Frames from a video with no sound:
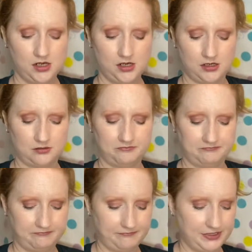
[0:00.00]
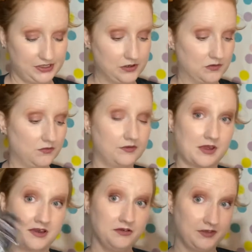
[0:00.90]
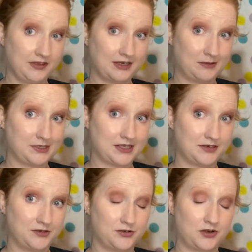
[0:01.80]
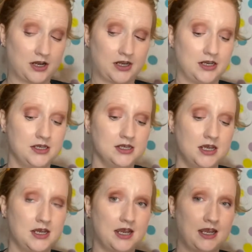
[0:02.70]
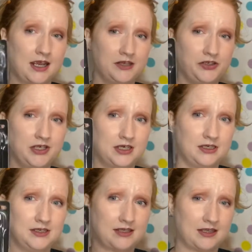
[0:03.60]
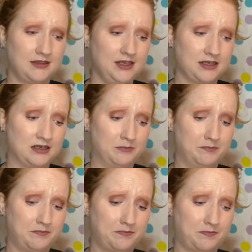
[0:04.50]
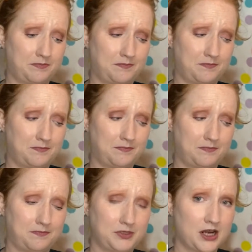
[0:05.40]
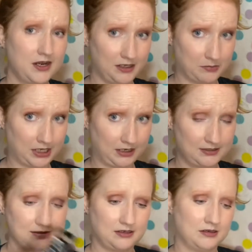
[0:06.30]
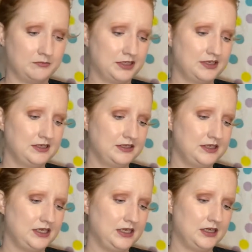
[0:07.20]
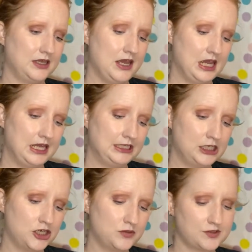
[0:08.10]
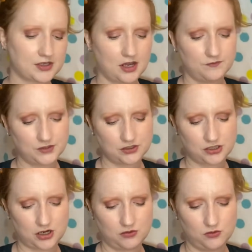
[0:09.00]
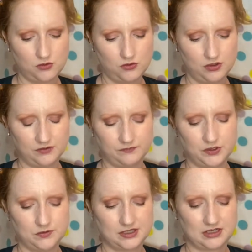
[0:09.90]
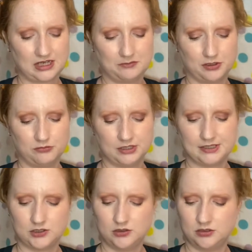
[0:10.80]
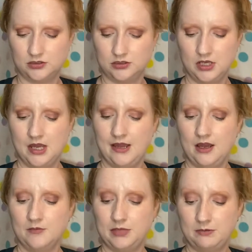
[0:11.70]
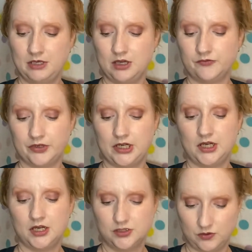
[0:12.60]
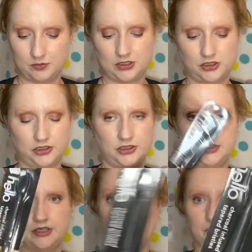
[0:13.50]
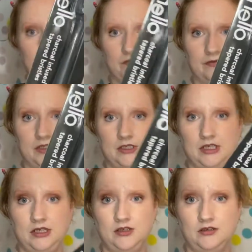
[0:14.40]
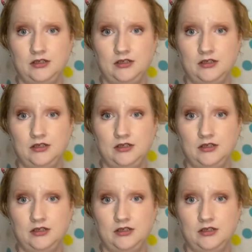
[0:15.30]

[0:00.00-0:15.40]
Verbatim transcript: um, so another thing that I'm excited to try, I actually got these, I think, in a Target box, um, but this is the Hello Soft Charcoal Infused Tapered Bristle BPA-free toothbrush. Naturally friendly.